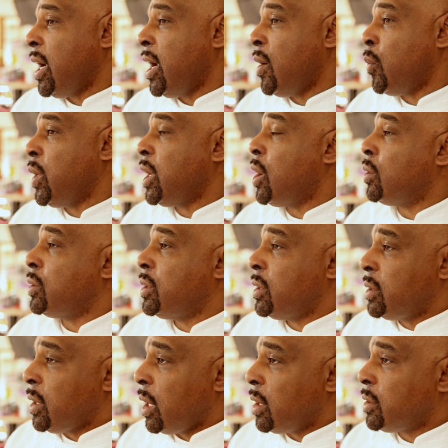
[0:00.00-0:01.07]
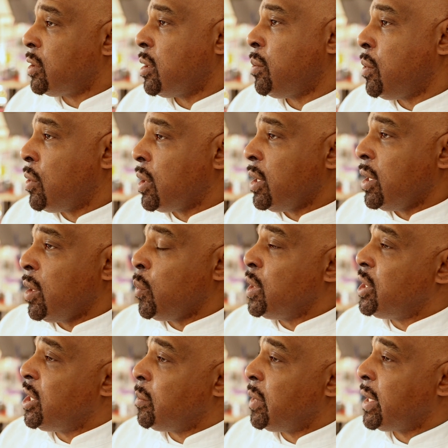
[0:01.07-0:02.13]
and we go to Dulles Airport, and we
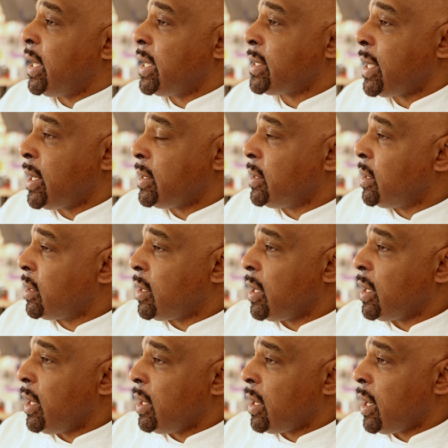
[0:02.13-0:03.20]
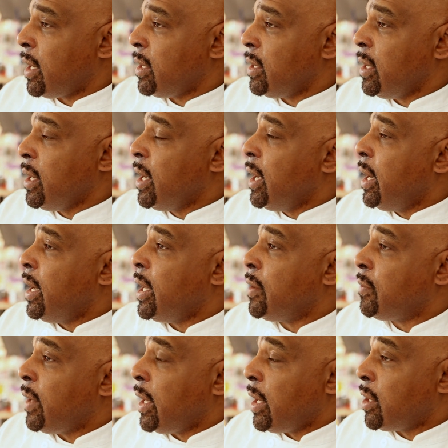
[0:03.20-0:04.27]
ship the cakes out at 10 o'clock at night. If
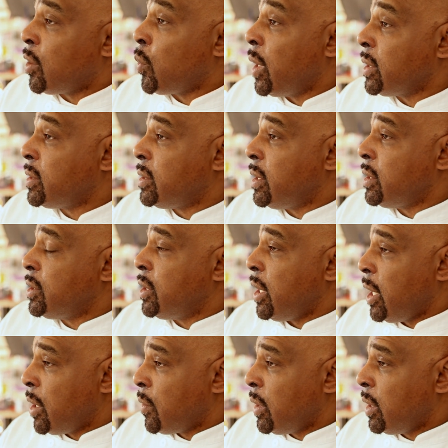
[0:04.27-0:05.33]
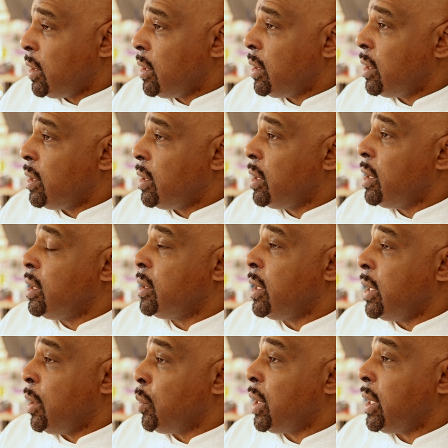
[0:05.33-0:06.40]
they're in a residential area,
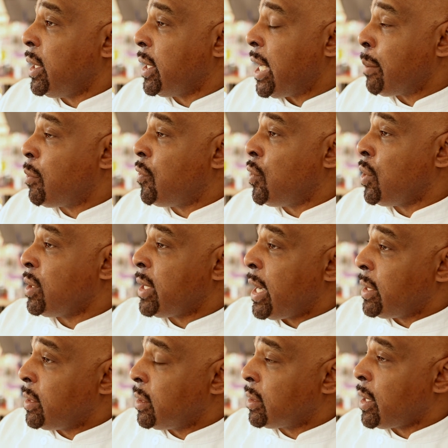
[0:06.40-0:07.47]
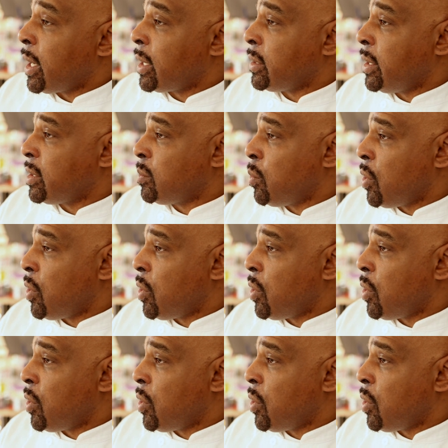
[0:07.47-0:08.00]
then they will get the cake before 9, 10 o'clock the next